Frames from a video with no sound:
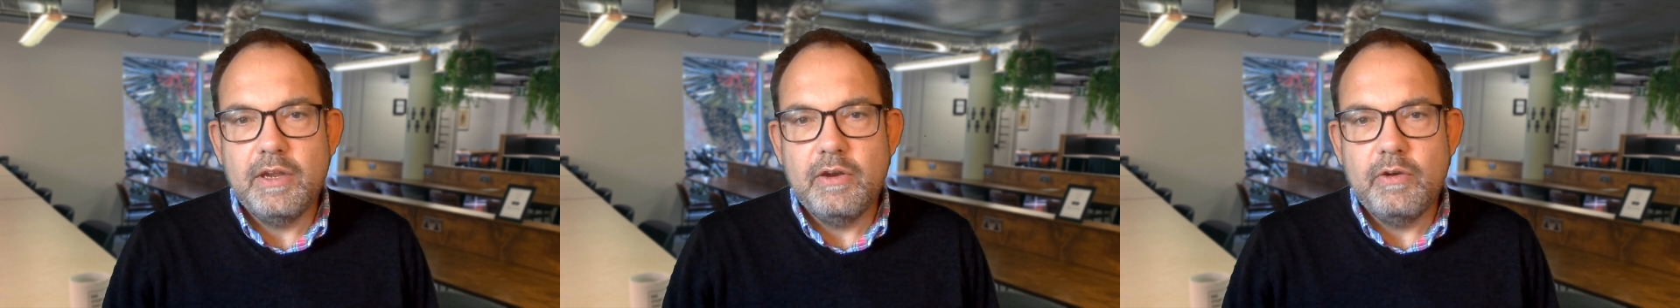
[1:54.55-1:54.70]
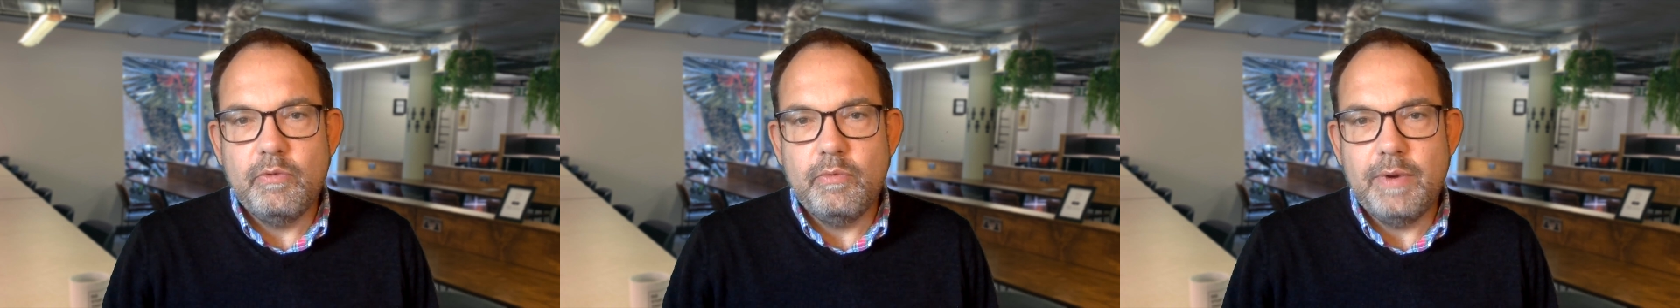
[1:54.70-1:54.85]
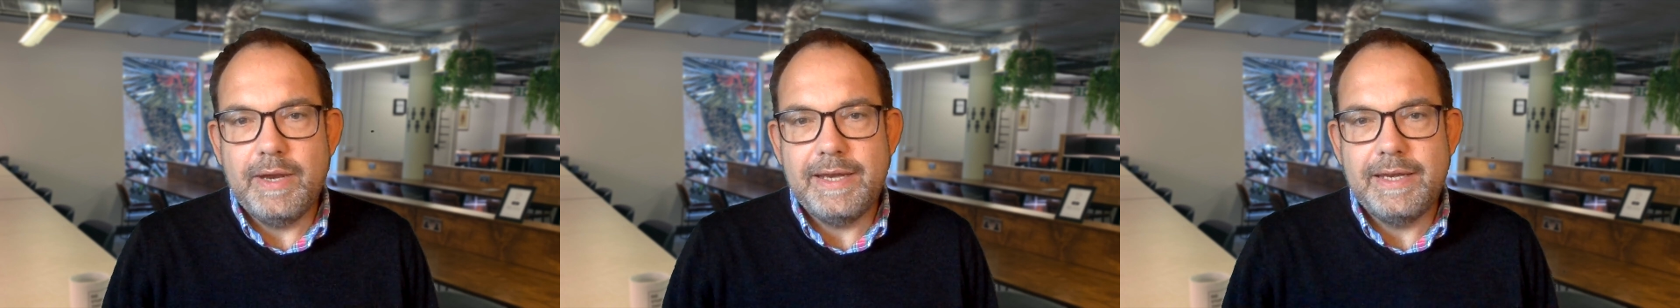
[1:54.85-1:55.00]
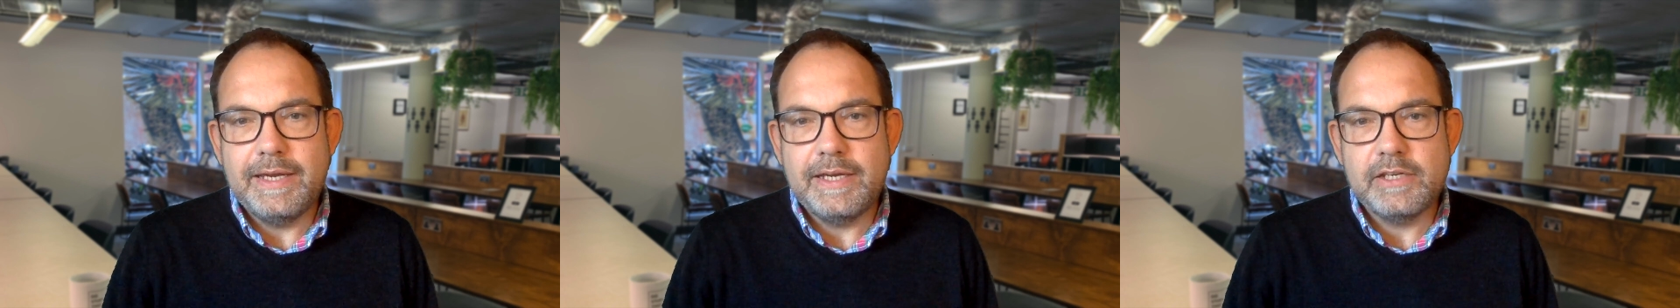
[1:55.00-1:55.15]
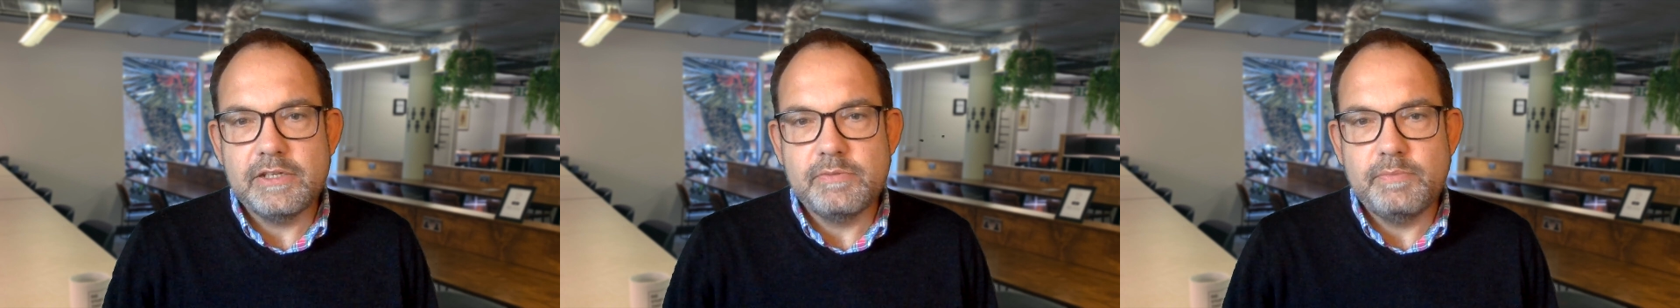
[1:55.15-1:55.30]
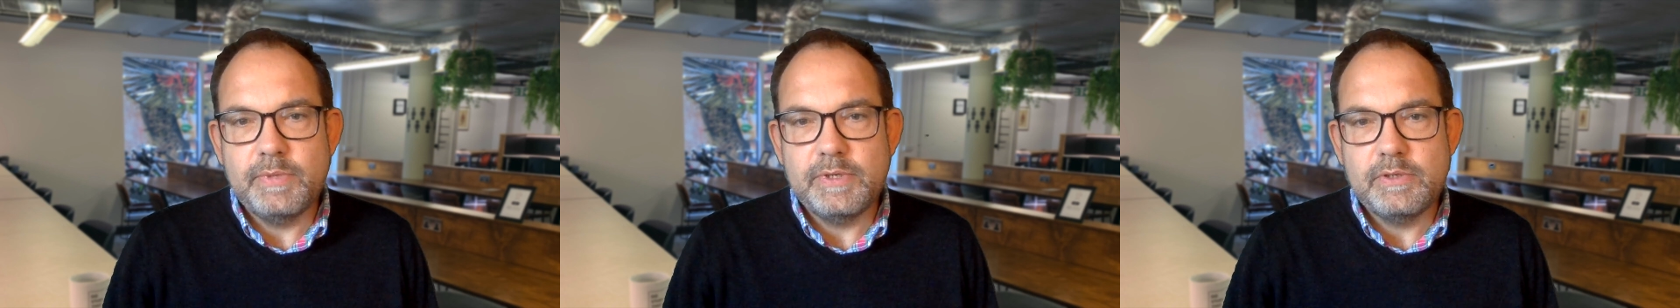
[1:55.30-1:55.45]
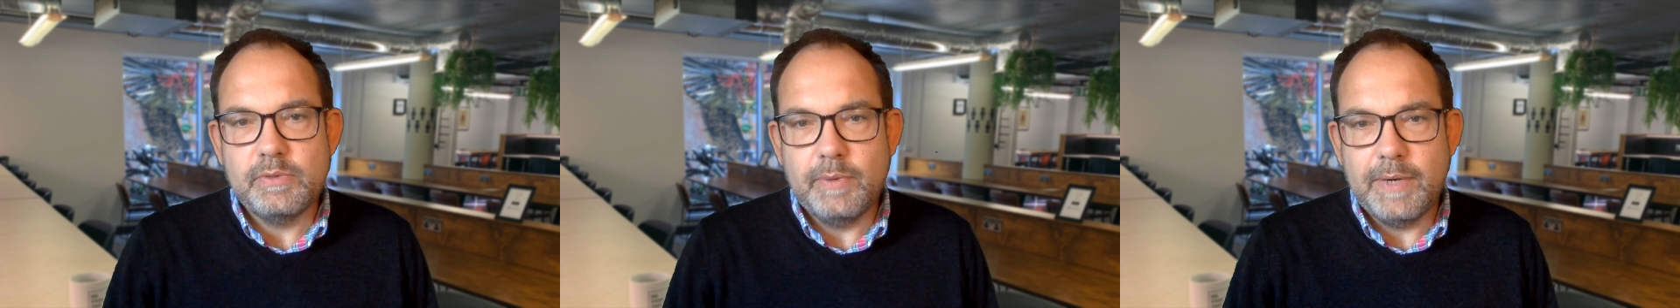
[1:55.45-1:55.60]
Readings
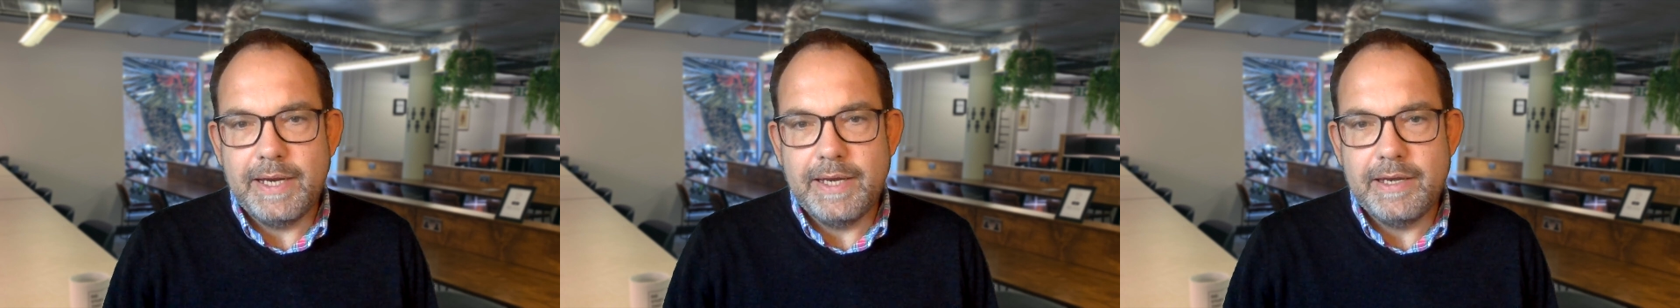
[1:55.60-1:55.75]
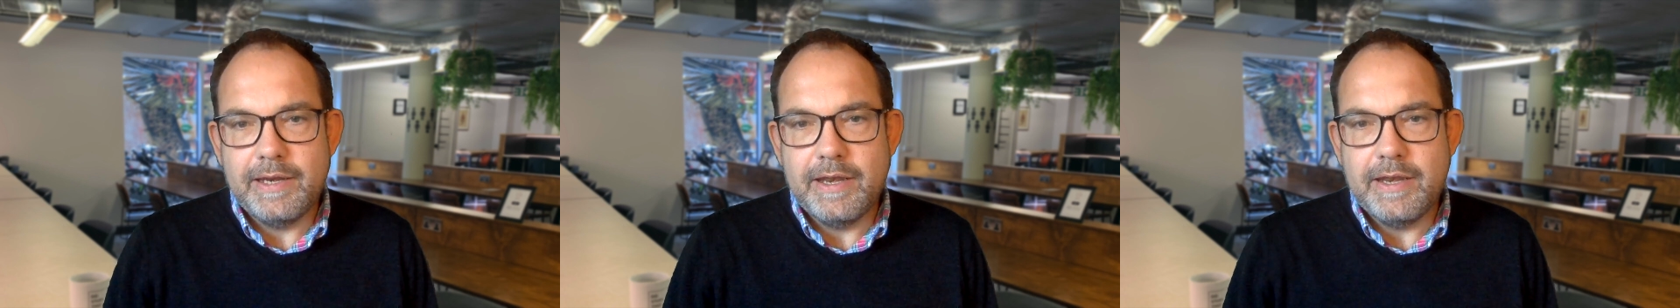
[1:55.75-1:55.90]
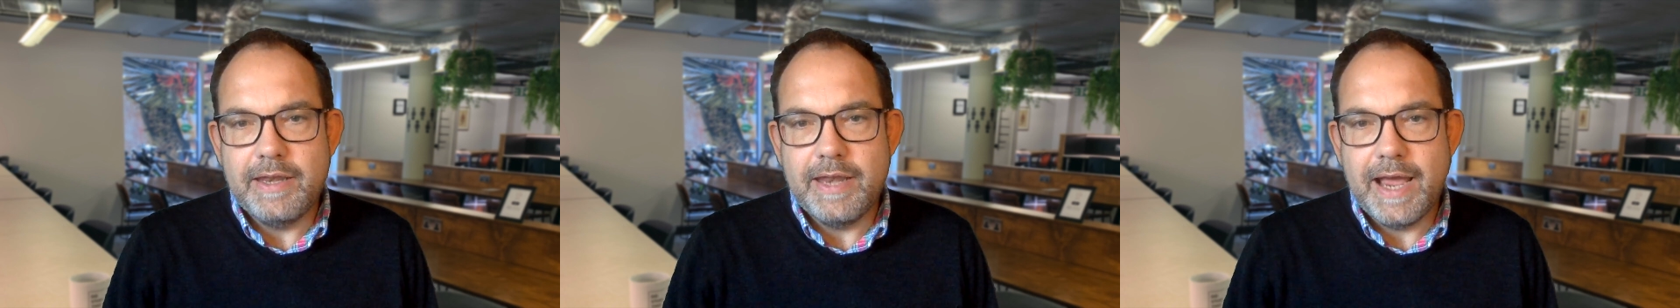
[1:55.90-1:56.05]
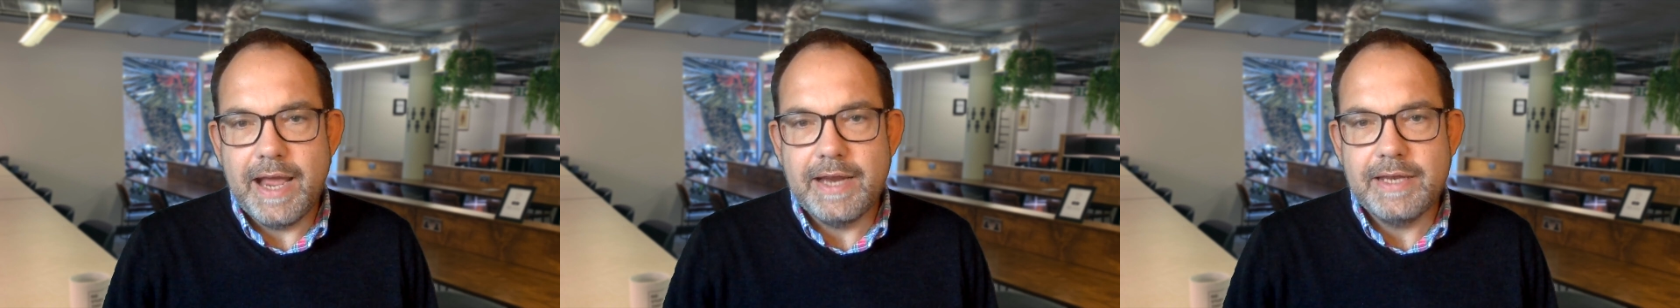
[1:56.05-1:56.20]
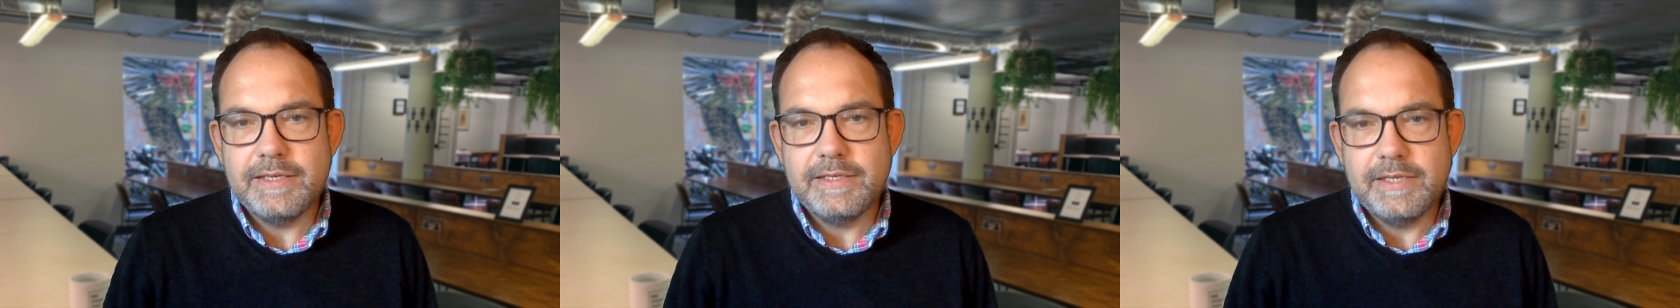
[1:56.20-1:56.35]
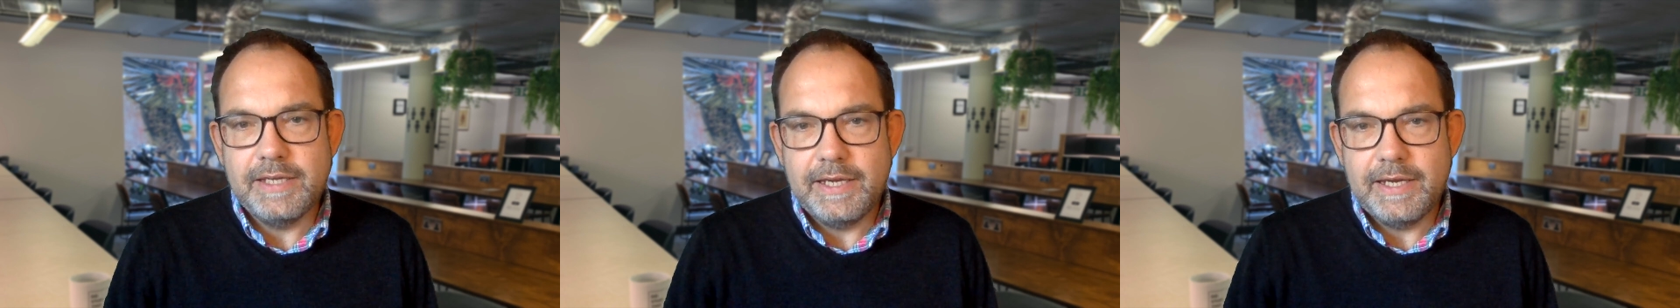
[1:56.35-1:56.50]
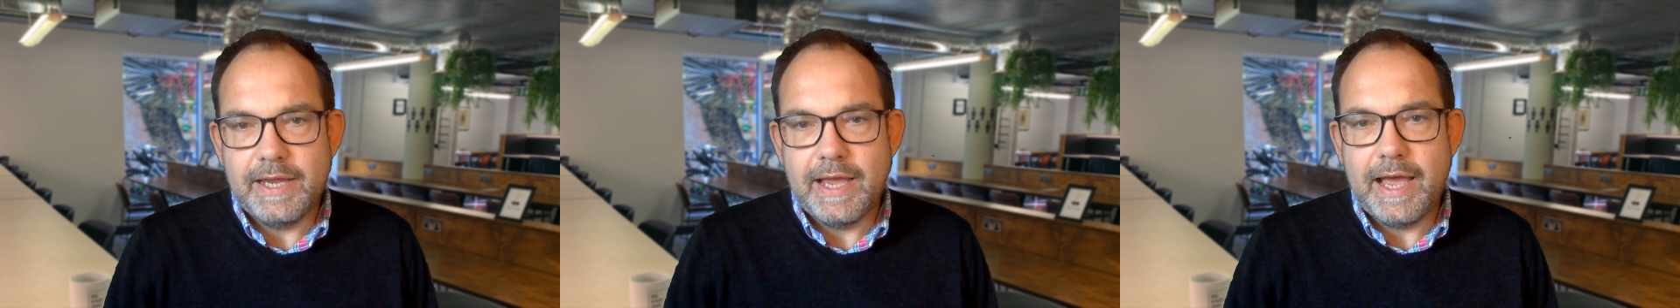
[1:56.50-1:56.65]
between
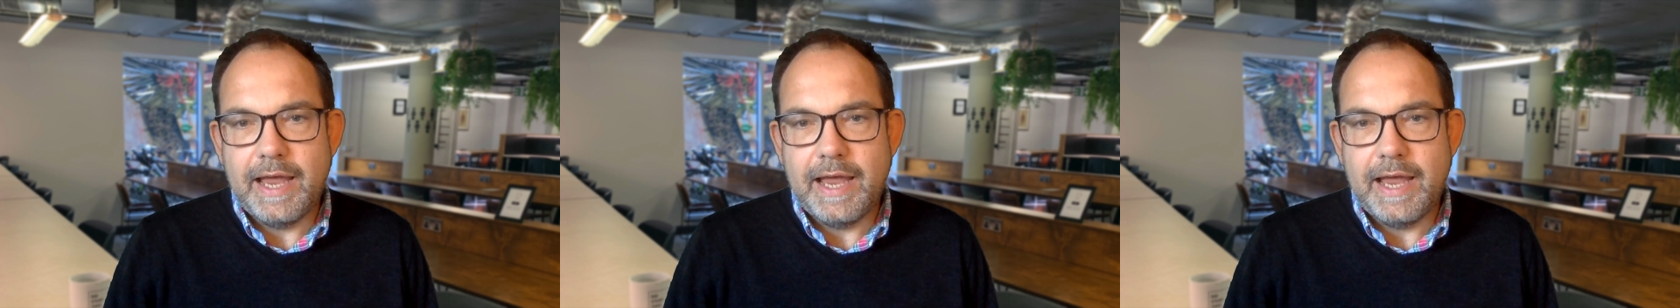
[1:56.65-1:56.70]
90